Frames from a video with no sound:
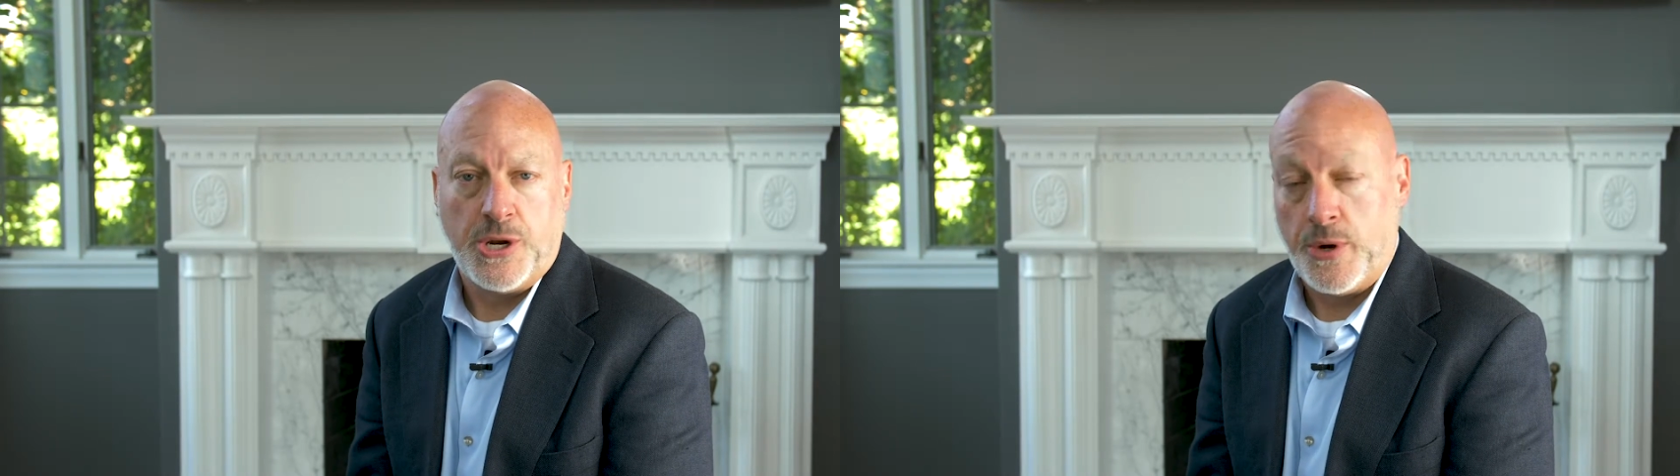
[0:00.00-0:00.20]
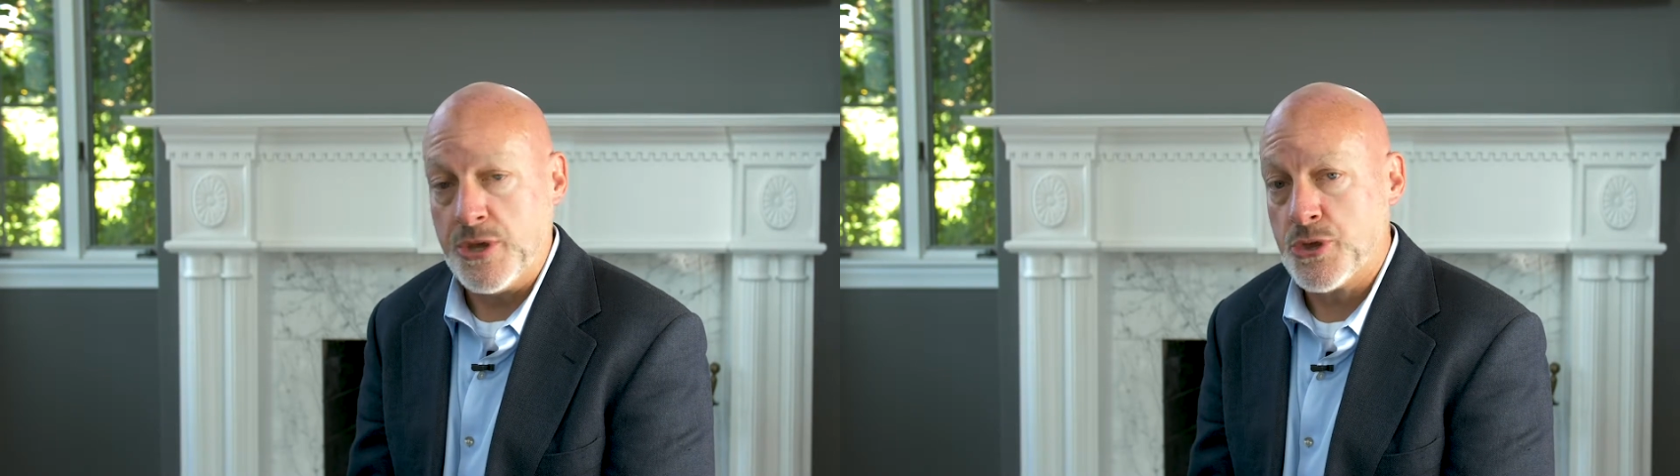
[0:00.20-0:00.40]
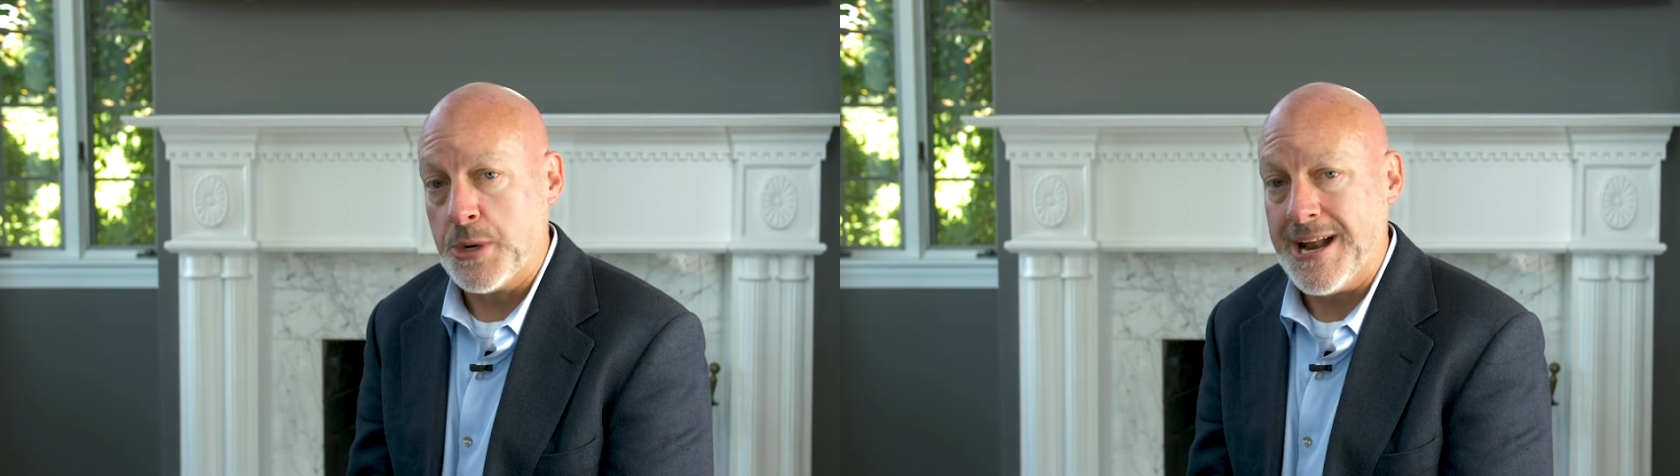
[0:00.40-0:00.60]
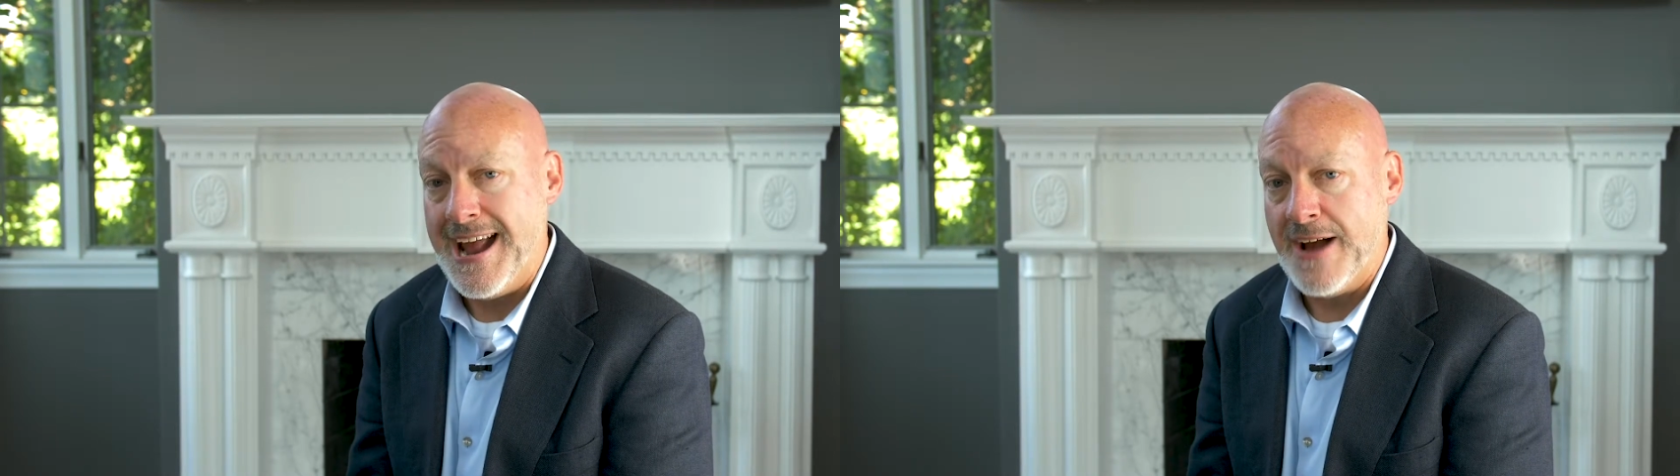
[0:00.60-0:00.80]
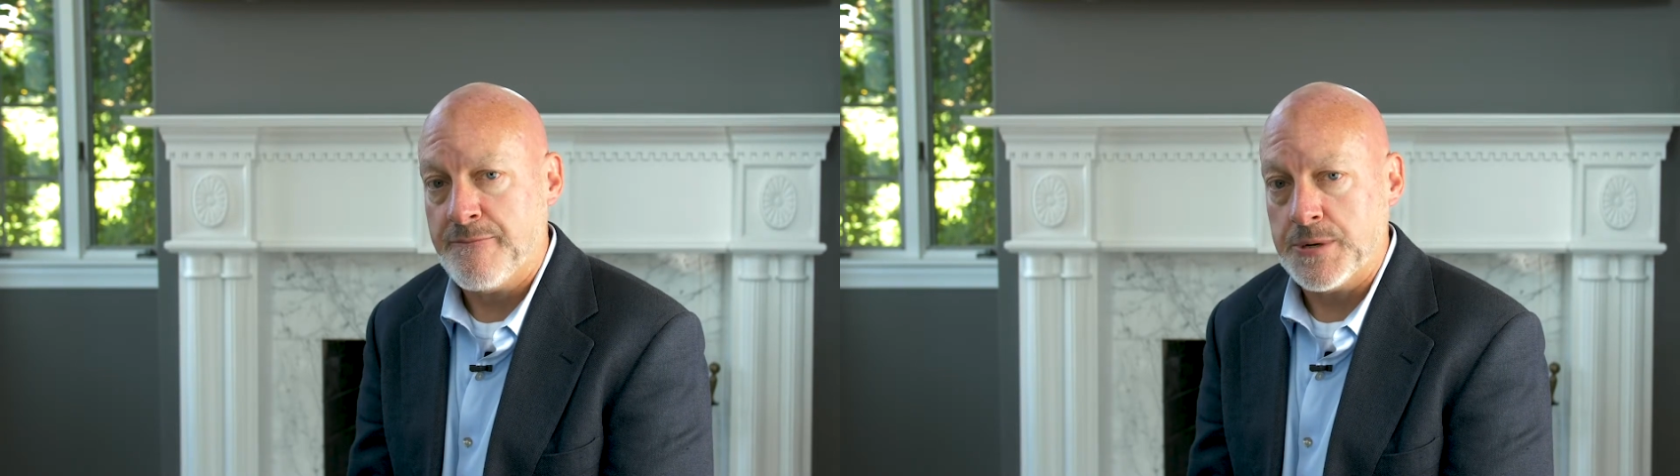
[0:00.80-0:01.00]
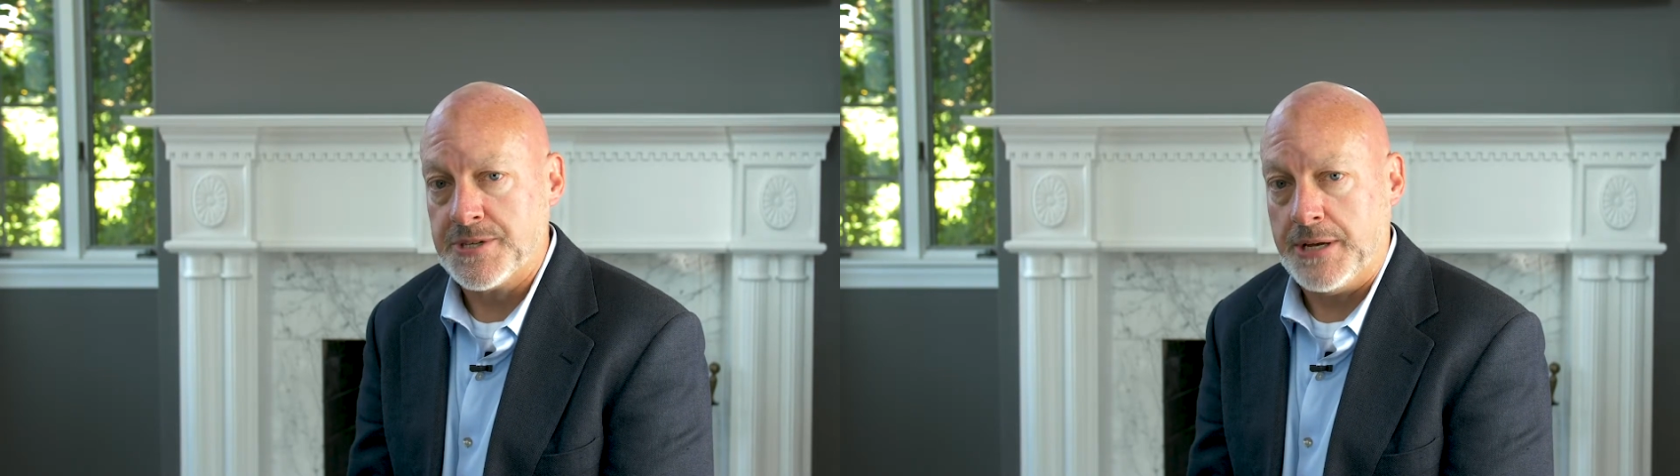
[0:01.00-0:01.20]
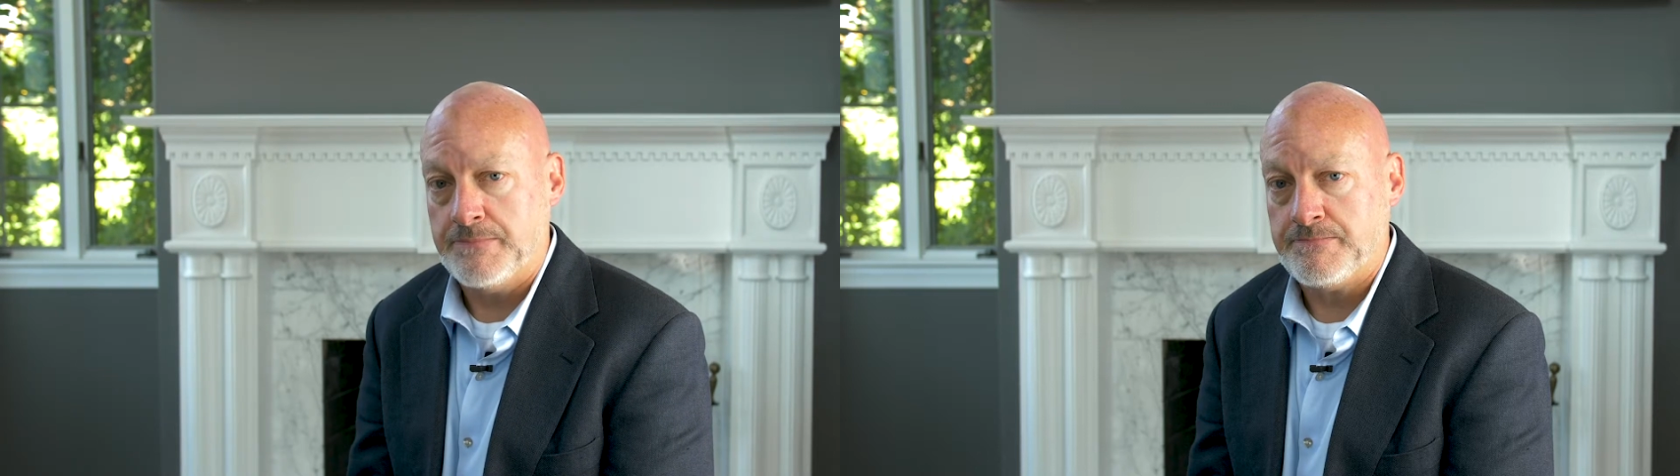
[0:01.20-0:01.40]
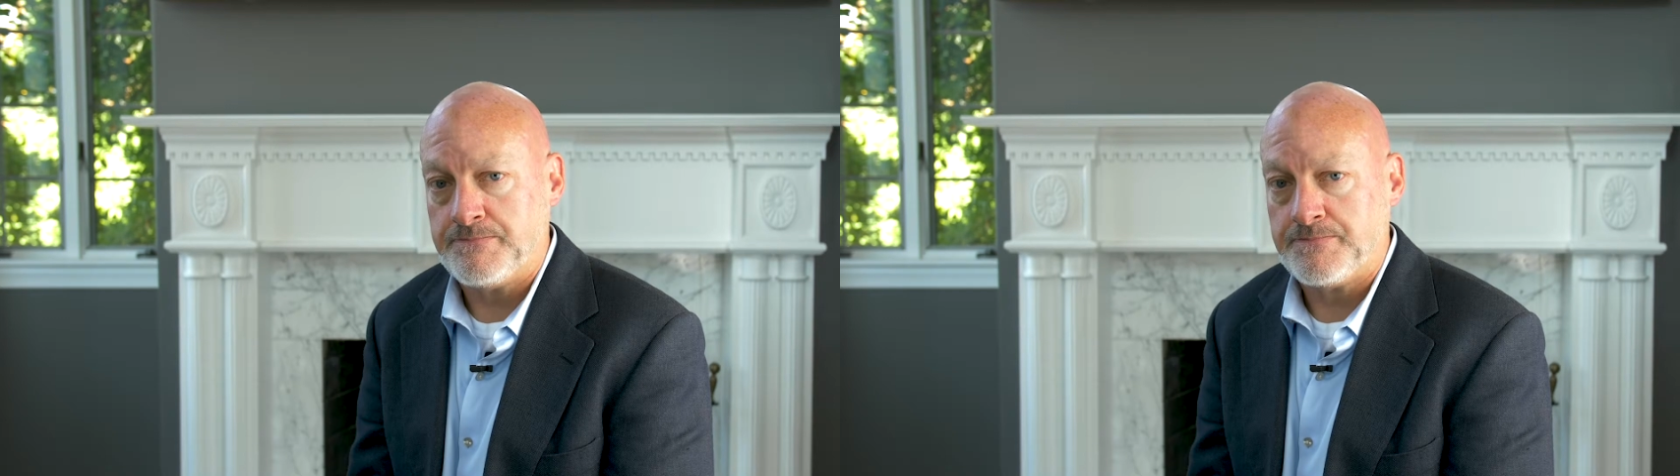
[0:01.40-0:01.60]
at only 3.5%.